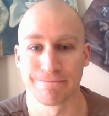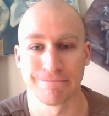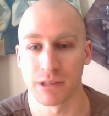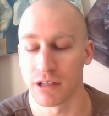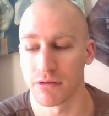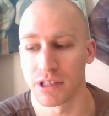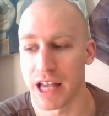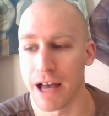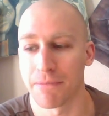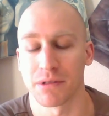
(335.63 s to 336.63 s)
You know, this
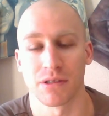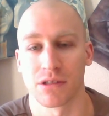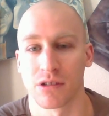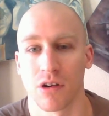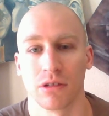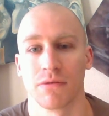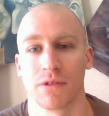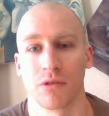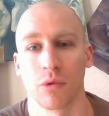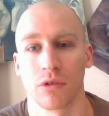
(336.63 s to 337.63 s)
happens all over
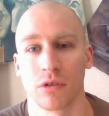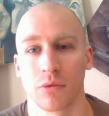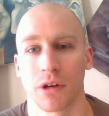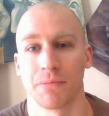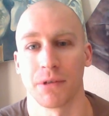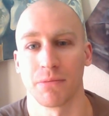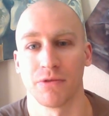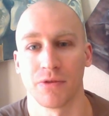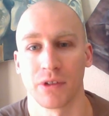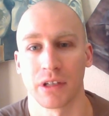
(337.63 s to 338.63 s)
the world where people
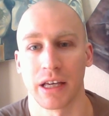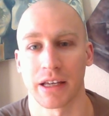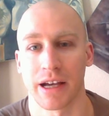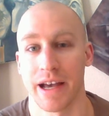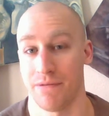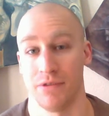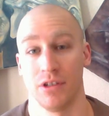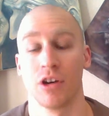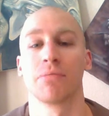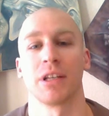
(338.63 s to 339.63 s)
feel like I have
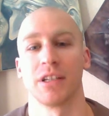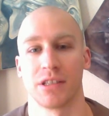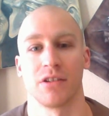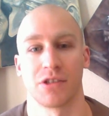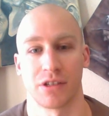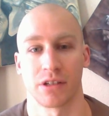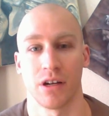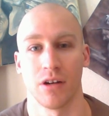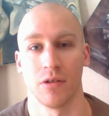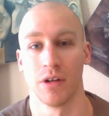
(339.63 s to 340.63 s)
no place else to
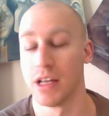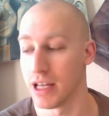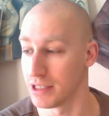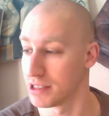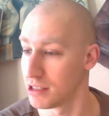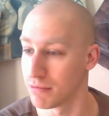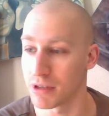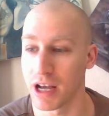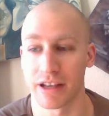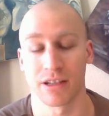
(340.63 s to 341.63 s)
go, and some
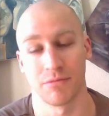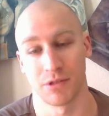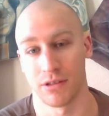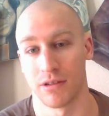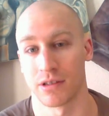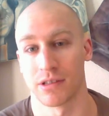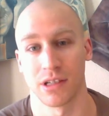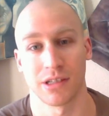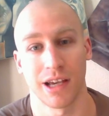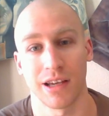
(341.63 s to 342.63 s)
guy comes along and
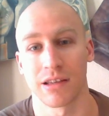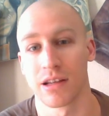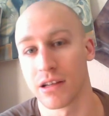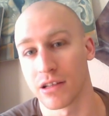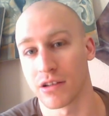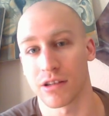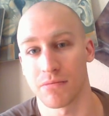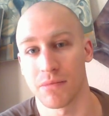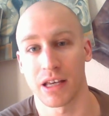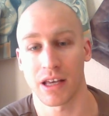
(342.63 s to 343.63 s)
says, hey, you
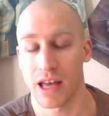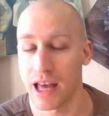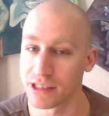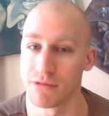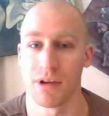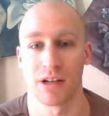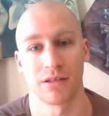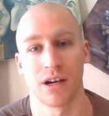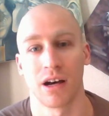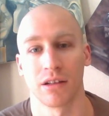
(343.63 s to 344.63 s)
can make X amount of
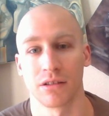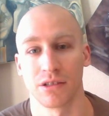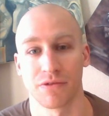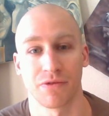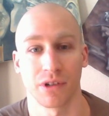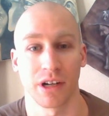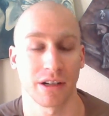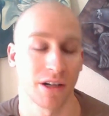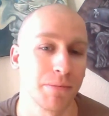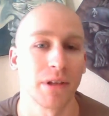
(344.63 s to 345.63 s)
dollars for a
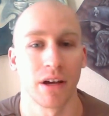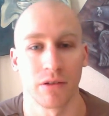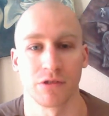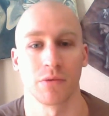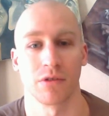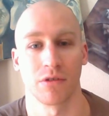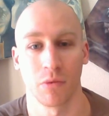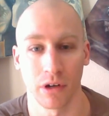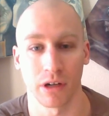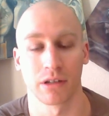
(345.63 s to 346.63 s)
couple hours worth of
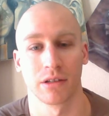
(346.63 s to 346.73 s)
work.